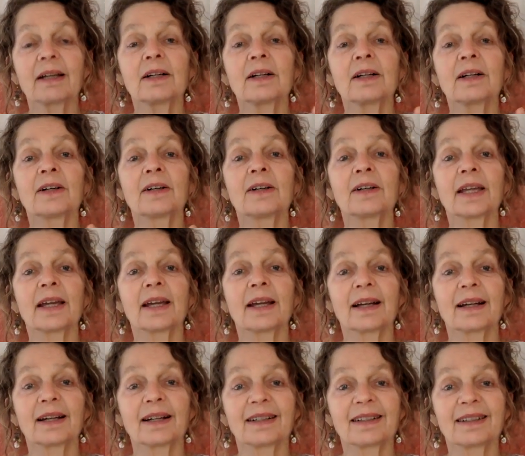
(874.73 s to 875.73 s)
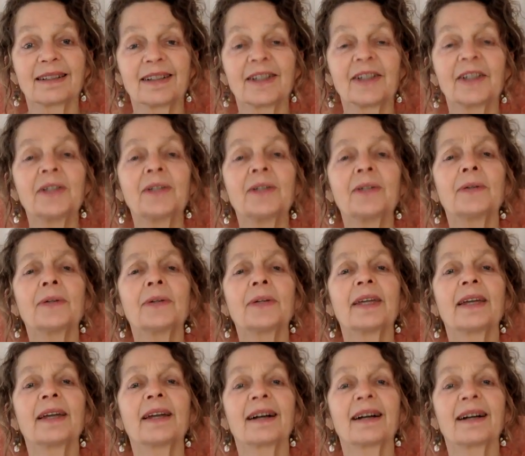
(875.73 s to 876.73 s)
oh yeah, oh
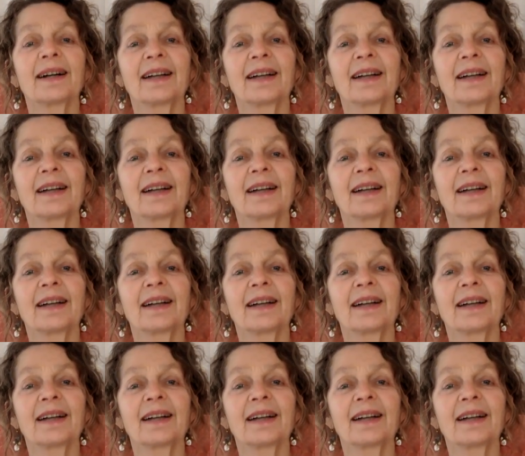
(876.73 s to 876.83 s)
yeah.